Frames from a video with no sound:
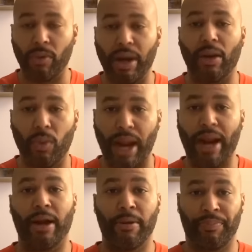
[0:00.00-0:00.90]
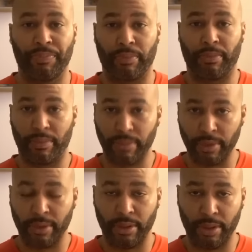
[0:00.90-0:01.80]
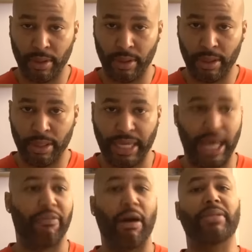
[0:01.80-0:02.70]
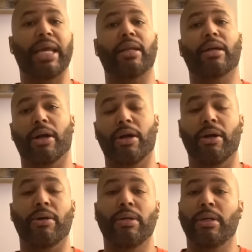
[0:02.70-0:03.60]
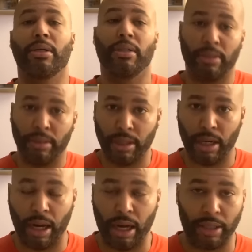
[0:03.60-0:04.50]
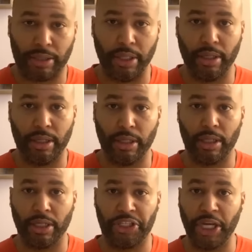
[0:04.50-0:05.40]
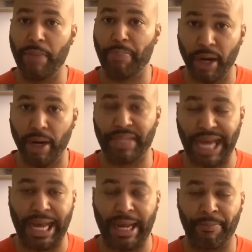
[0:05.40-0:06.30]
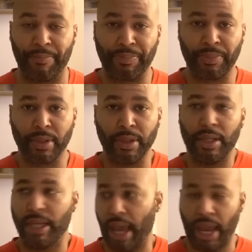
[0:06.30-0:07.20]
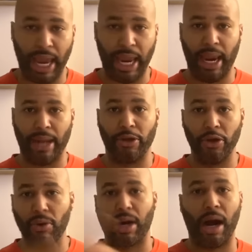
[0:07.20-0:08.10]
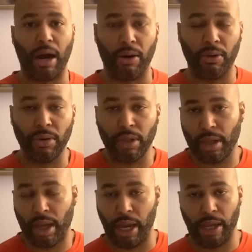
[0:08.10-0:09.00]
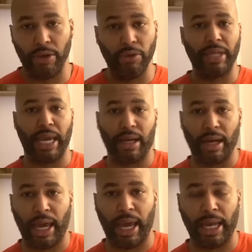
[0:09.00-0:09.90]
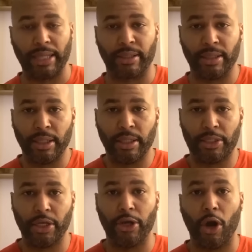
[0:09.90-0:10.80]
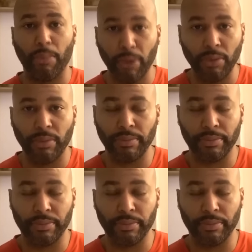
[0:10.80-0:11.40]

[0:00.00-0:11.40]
well aware that if I'm taking a girl to the shitty pub time and you call and you taking her ass to Nobu,